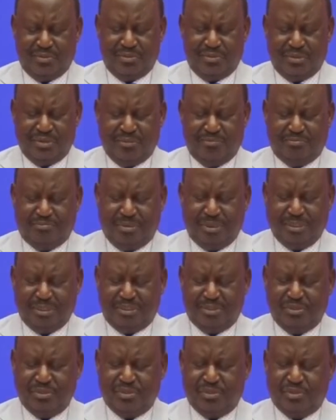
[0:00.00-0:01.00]
we have
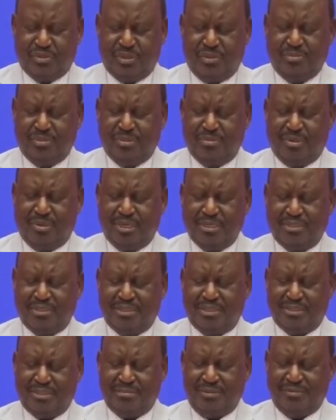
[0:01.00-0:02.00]
pursued
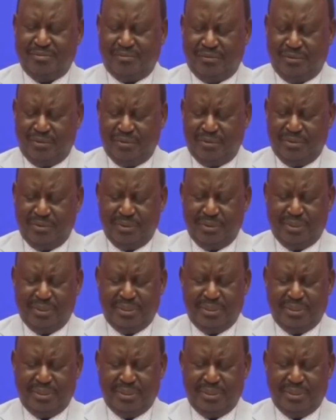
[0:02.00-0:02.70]
compromise before